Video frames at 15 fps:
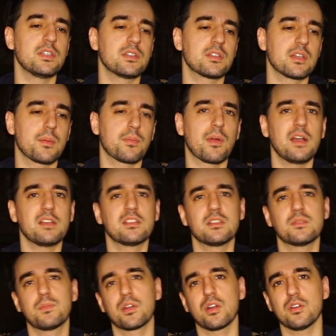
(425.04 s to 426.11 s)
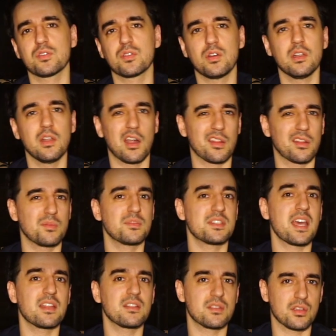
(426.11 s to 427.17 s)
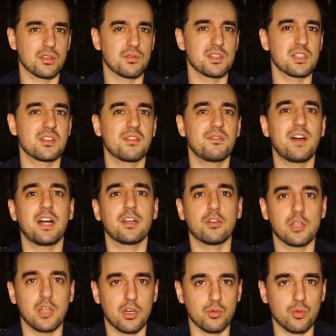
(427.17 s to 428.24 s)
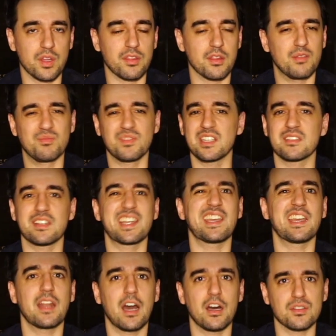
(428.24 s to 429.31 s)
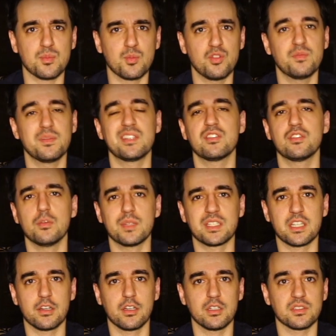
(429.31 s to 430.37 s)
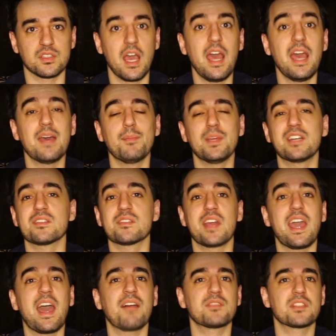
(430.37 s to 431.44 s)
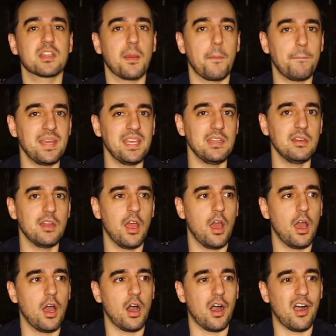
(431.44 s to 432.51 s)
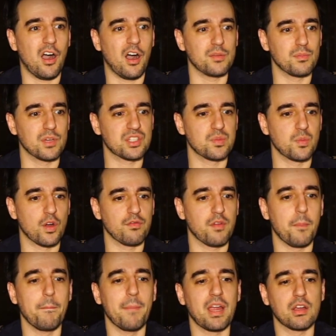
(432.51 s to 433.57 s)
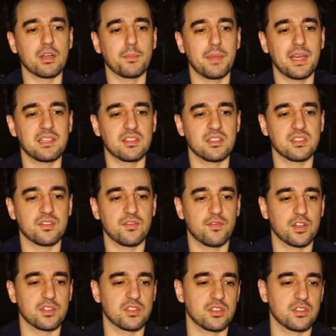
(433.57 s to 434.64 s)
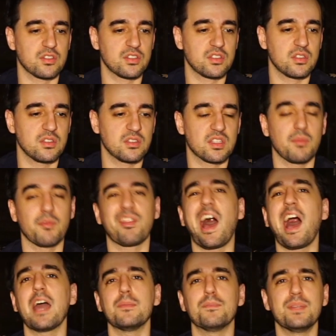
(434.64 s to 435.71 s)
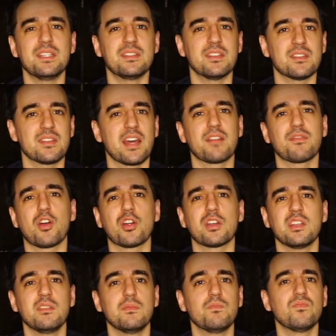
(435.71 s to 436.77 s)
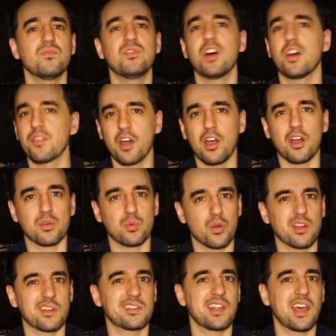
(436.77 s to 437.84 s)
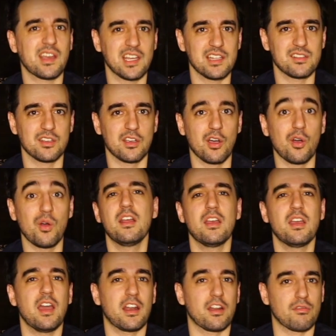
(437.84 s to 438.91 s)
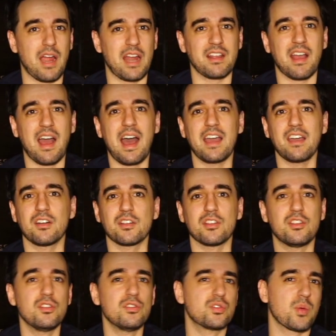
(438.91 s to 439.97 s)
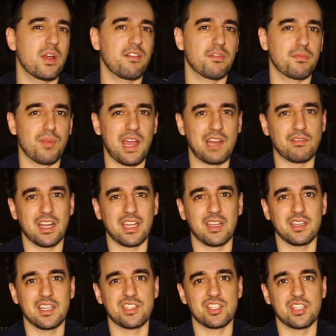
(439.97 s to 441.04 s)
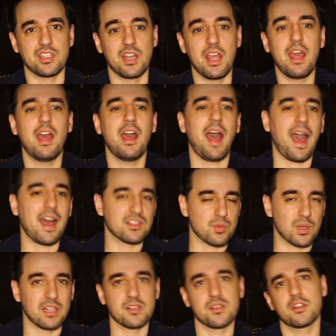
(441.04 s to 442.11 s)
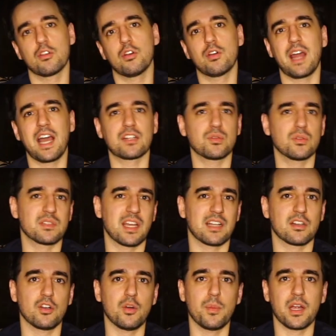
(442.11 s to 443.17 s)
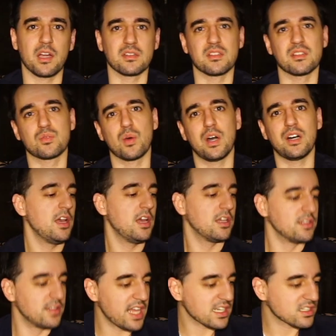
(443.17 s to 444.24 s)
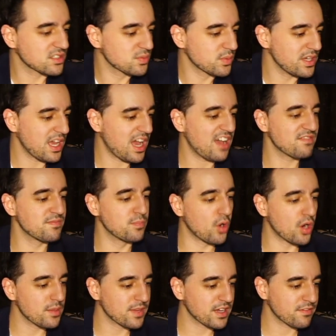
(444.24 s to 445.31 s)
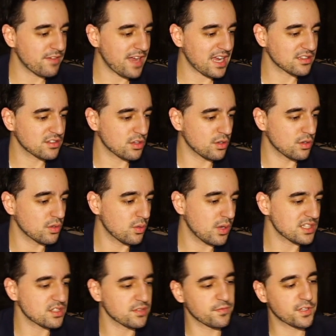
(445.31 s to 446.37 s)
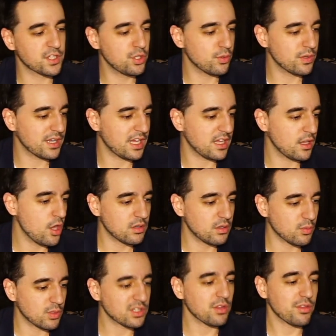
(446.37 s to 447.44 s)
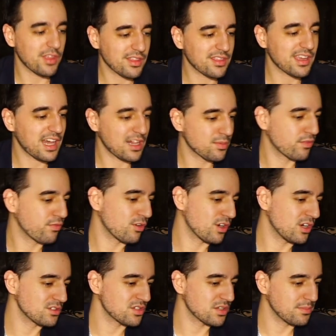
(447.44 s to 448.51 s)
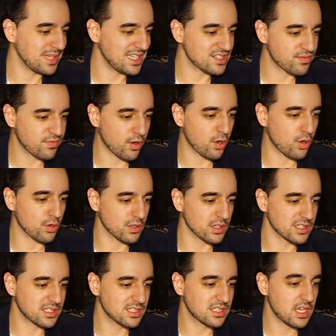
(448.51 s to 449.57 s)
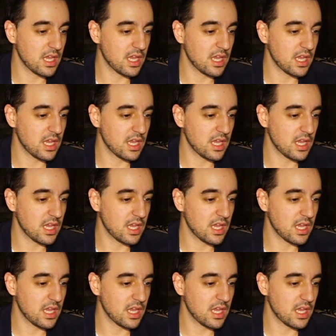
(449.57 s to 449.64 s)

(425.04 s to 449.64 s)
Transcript: their prices, but also a lot of them tend to increase the value along with them. Things like in-house movements, new materials, because they have to compete on much more of a merit basis versus some of the hype pieces that have already done the hard work decades ago and are riding high on a huge wave of brand recognition, as well as their own actual technical merits as well. Next, we have Boy Mcfacto. Question for Q&A. What do you think the Calibre 400 means for Oris?